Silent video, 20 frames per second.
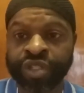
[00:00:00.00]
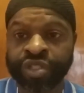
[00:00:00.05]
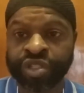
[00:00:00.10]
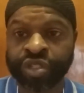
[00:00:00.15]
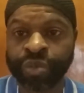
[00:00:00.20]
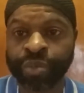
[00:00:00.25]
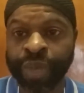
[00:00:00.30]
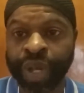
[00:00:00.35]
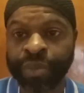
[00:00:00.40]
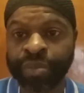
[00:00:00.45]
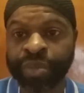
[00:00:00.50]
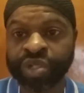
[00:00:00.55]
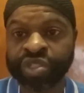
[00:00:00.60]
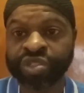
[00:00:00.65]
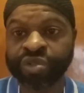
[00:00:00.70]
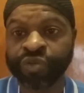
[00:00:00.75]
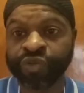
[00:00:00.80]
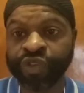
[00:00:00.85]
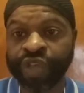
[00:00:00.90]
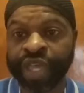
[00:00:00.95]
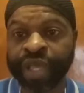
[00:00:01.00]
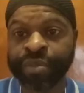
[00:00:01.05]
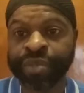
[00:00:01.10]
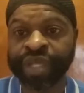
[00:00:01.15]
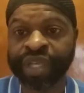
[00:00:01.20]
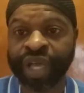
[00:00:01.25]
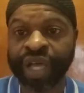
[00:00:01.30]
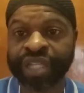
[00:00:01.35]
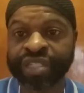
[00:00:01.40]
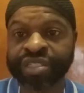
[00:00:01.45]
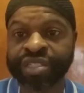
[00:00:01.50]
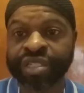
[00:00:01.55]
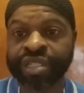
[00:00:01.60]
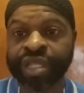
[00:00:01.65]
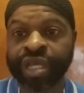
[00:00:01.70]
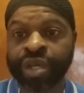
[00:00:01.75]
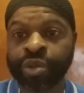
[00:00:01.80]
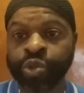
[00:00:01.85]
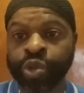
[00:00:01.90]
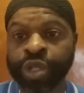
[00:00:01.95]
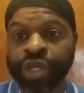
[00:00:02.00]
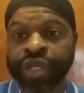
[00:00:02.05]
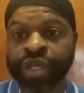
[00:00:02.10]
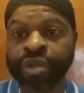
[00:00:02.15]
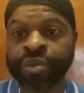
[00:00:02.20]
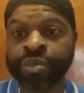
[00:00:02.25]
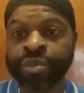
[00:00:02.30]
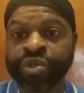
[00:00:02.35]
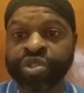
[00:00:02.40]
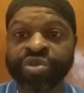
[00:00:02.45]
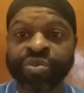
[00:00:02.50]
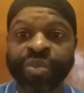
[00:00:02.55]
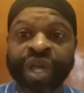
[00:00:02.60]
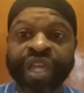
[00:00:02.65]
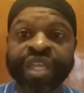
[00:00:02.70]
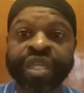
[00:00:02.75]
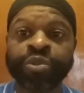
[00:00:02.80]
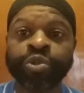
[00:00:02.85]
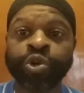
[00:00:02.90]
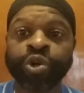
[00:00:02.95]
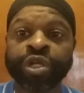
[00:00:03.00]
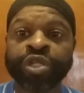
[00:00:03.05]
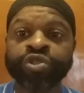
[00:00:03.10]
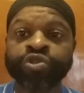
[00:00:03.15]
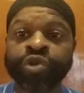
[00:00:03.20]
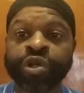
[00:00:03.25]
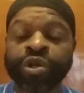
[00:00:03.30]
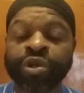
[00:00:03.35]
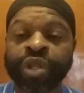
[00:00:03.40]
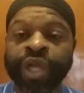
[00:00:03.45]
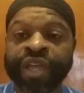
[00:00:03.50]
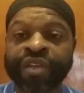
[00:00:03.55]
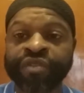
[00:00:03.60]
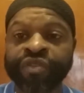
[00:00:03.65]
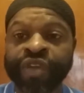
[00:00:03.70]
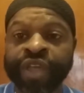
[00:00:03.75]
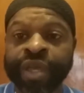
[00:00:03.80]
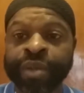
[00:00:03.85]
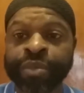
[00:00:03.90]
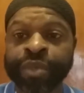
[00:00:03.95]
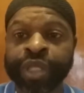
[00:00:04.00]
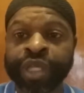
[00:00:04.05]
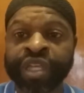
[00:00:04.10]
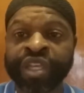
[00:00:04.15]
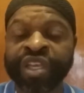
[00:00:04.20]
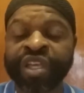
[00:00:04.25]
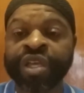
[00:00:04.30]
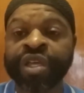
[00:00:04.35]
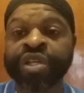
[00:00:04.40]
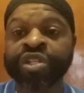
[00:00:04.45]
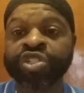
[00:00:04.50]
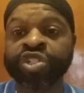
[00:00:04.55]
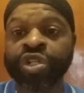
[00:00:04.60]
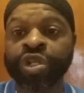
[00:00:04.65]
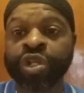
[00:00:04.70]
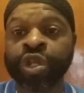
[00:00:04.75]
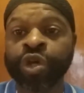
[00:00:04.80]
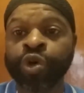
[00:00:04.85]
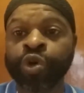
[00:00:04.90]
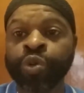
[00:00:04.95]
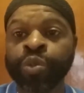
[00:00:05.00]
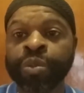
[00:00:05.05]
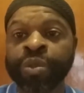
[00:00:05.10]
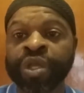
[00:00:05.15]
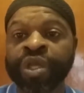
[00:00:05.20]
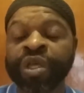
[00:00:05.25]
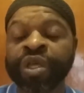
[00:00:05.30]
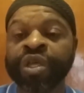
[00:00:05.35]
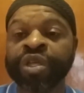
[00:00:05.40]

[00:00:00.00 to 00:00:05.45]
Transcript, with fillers: To my Muslim family, assalamu alaikum. To my Hebrew Israelite family, shalom.